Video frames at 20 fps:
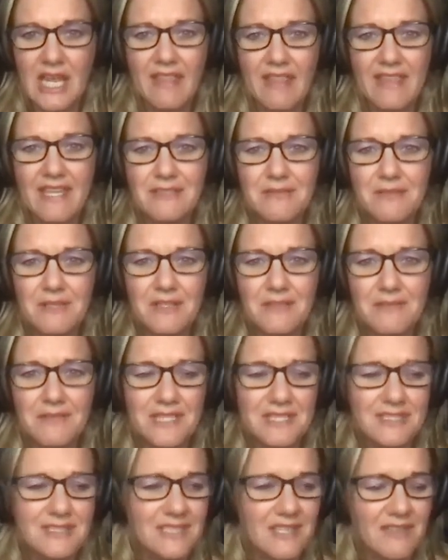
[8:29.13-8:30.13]
That's one of the
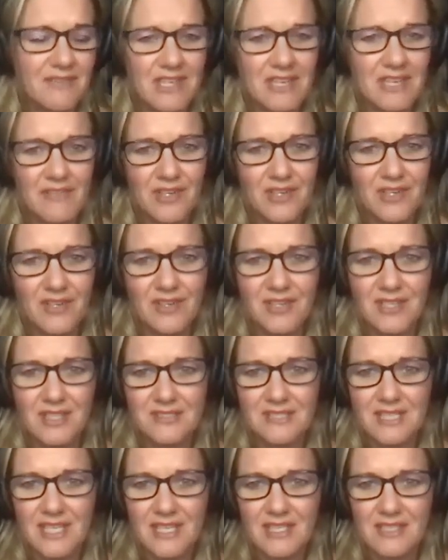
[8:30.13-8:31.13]
reasons I've never gone on
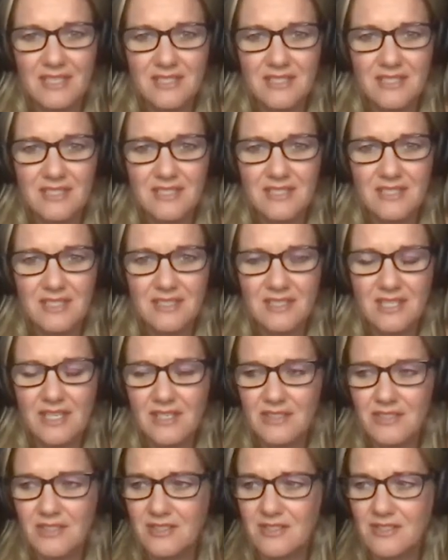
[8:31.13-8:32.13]
dates is I
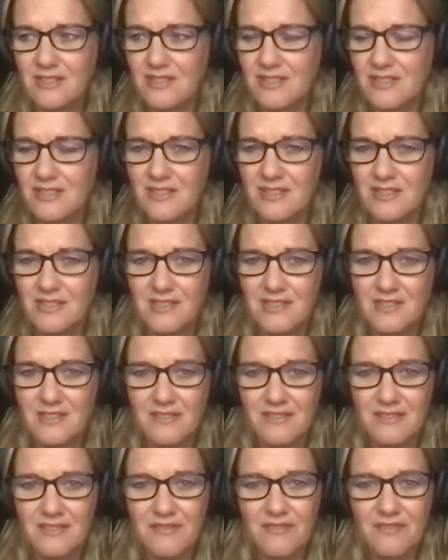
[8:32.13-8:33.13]
just
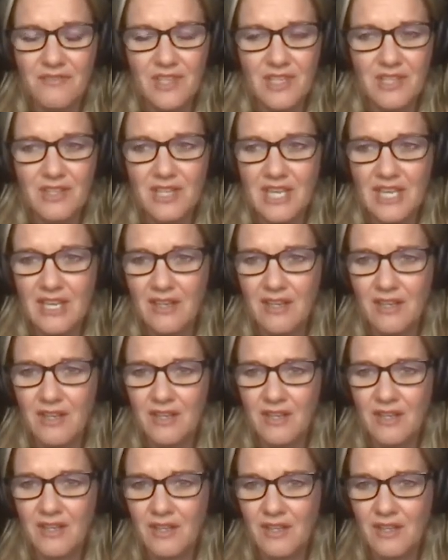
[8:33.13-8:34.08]
feel like